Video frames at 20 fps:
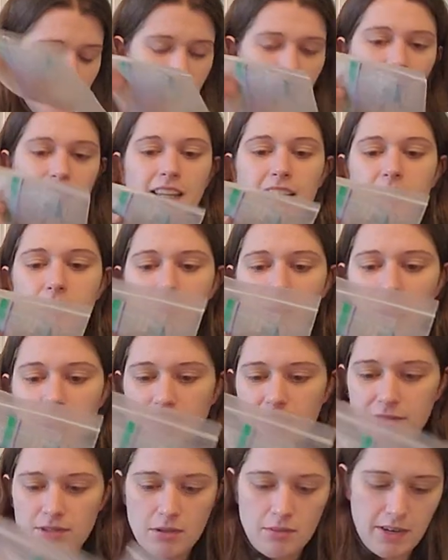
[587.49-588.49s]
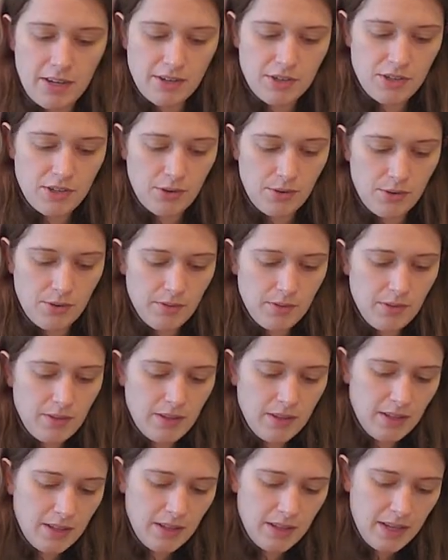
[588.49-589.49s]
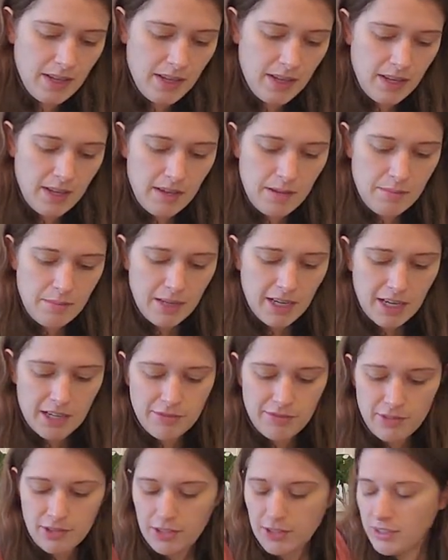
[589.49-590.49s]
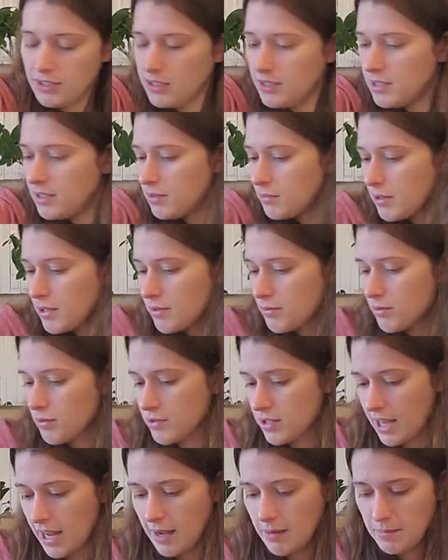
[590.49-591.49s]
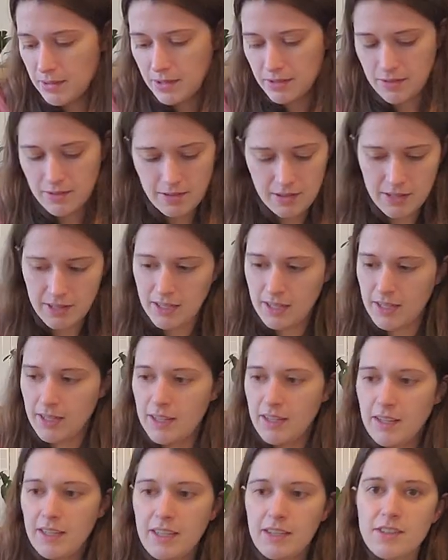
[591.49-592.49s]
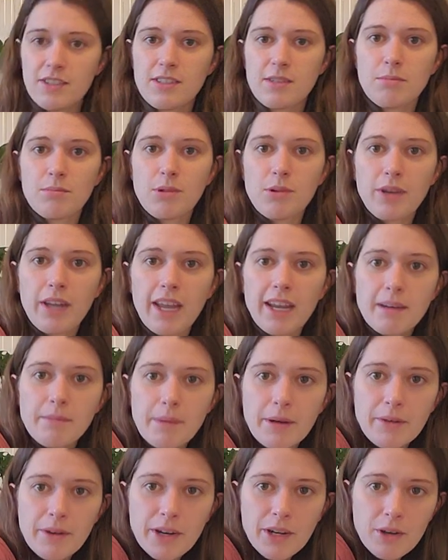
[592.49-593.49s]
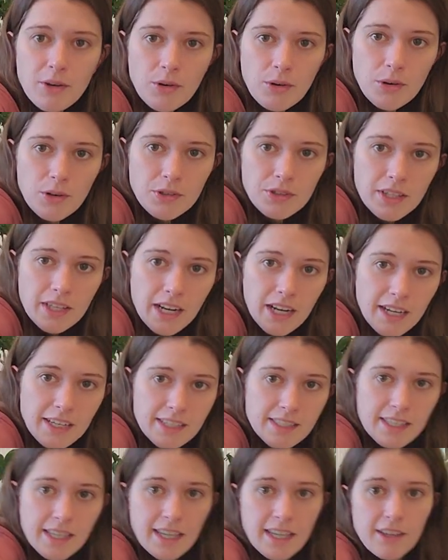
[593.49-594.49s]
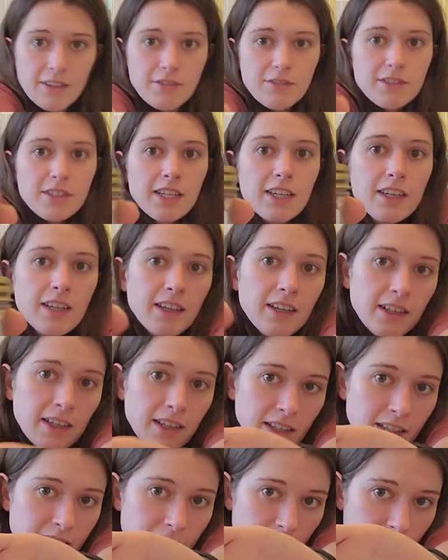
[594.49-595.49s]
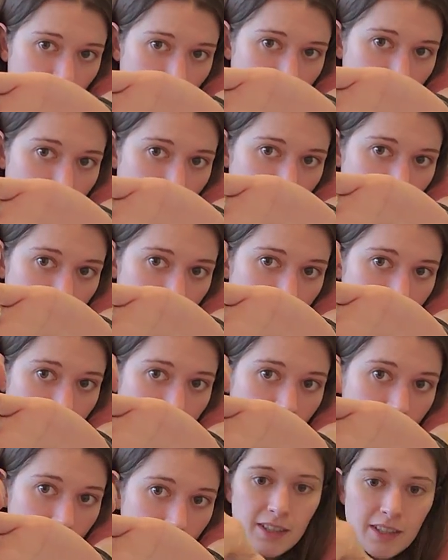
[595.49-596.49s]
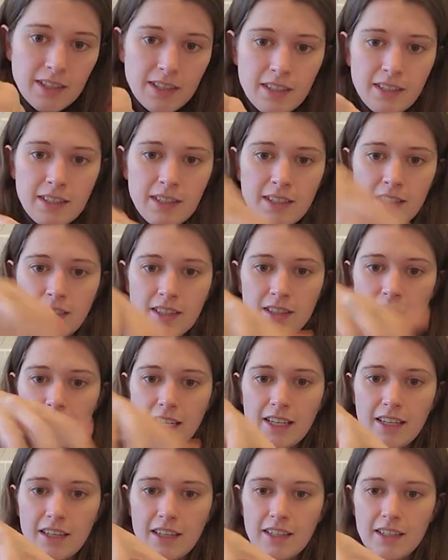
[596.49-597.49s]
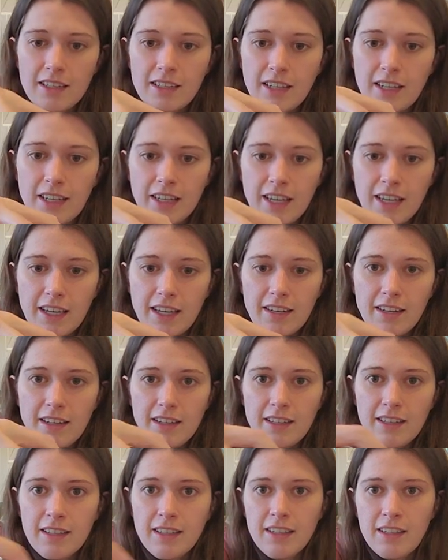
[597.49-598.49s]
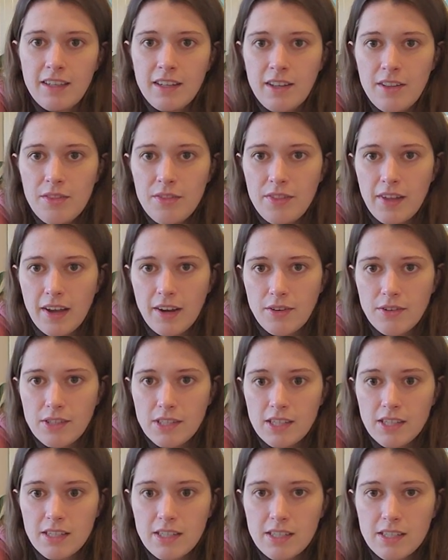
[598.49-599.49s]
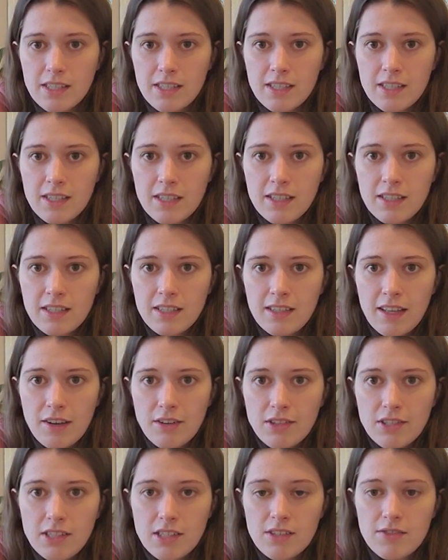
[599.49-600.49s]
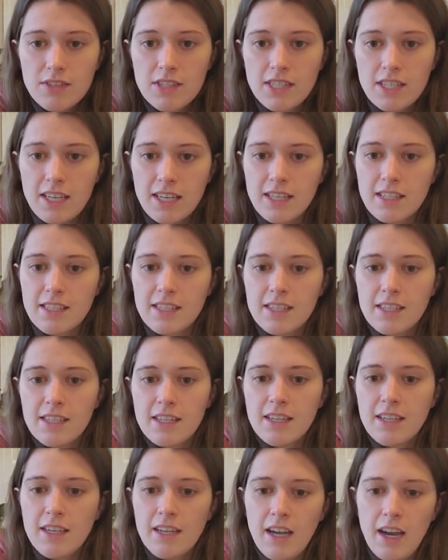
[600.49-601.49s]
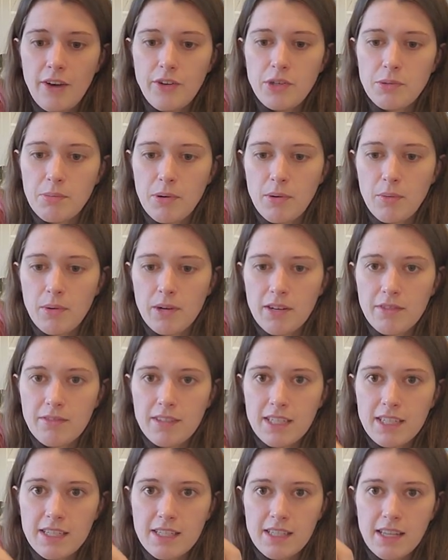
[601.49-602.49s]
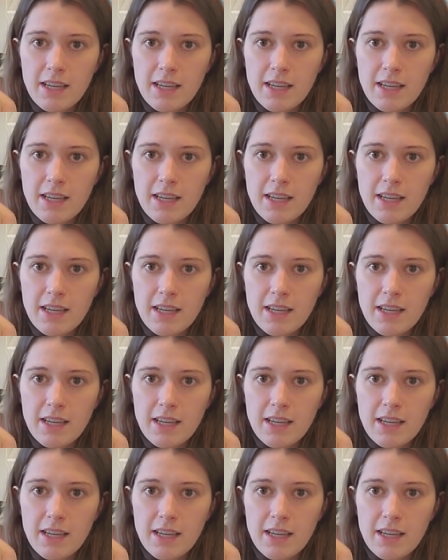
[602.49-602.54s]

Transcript: and they spread everywhere. So be careful with rose campion. Here's some brocade marigold that I saved. Let's see if I can do it. Like, again, thousands thousands of seeds. I always put one of these